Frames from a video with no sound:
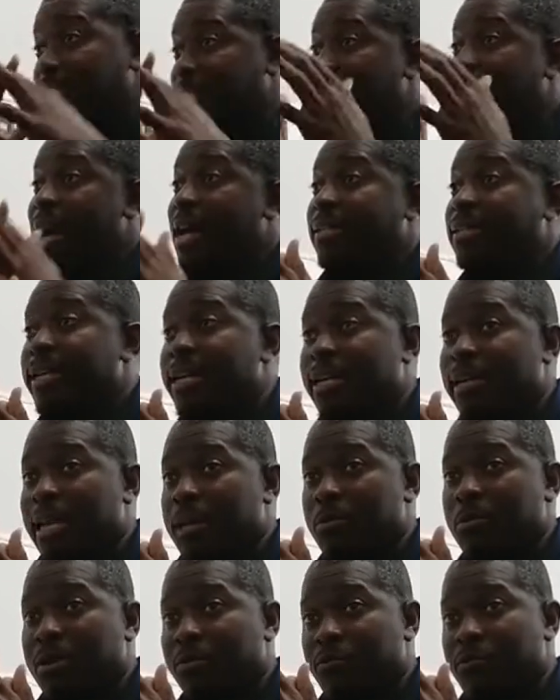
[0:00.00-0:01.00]
the idea? Like,
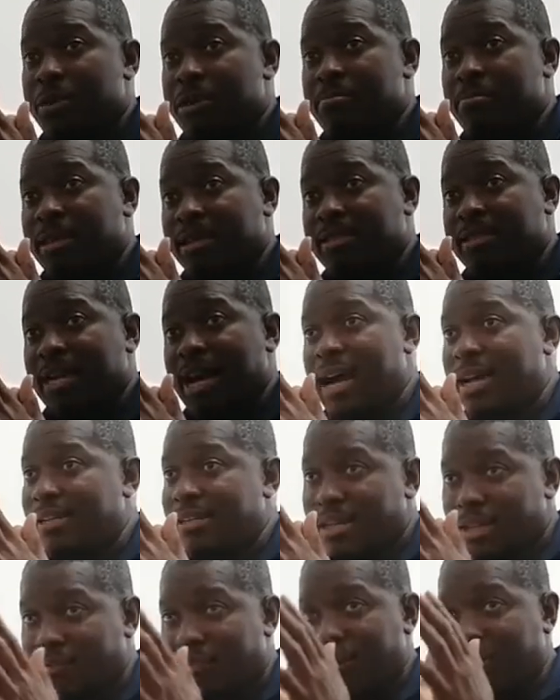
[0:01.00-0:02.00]
what if we mix the idea of a